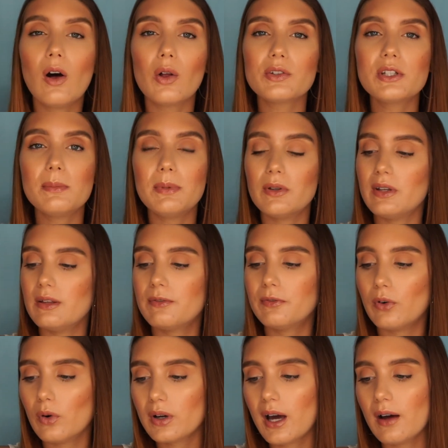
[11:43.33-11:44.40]
Ulta Beauty
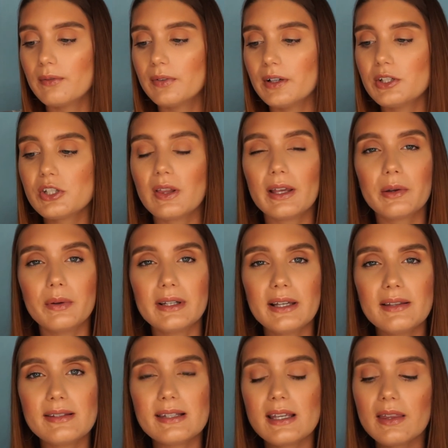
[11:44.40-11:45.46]
Full Coverage Liquid
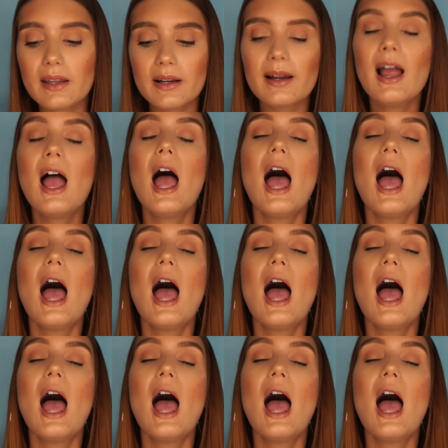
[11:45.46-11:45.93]
Concealer.